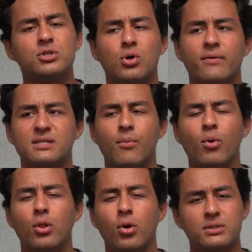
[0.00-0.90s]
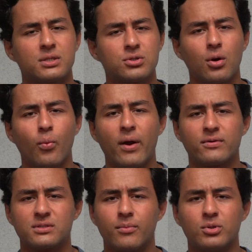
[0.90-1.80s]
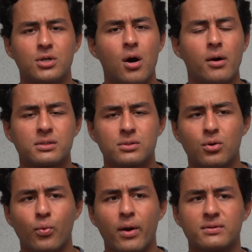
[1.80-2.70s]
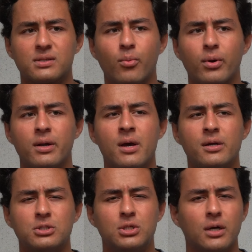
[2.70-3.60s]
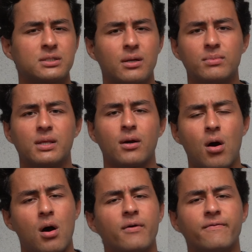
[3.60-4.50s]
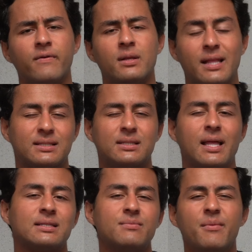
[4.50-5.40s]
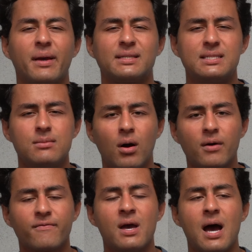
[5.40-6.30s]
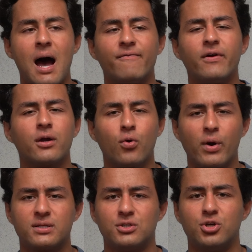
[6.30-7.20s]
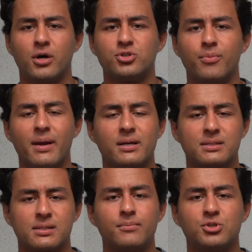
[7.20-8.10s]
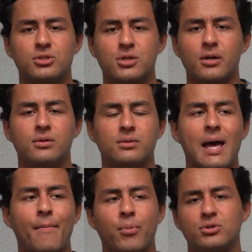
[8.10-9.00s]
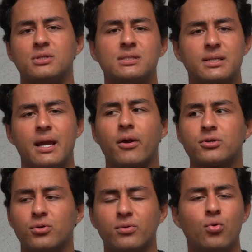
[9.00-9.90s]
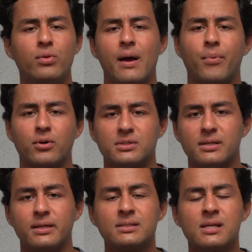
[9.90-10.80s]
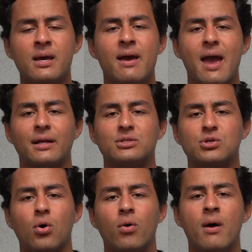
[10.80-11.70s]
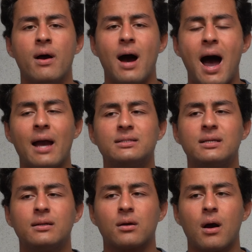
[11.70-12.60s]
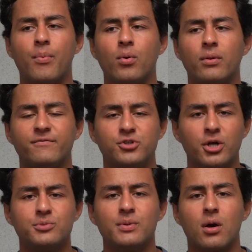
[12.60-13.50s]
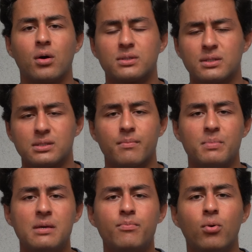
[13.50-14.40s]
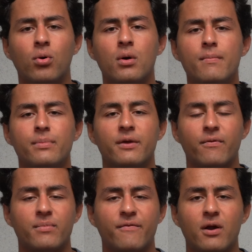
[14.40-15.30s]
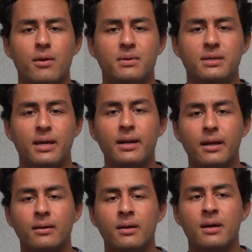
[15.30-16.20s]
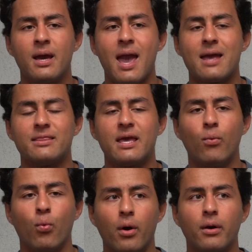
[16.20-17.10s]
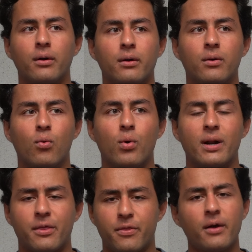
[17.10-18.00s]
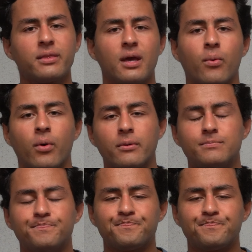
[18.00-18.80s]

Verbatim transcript: So if someone looks a certain way, or someone talks a certain way, or someone does something off that that to me may seem off, I'm very quick to judge or make assumptions on that person's character, who that person is, and so I did a couple of judgment calls on some people from the very beginning, and they weren't what I thought they were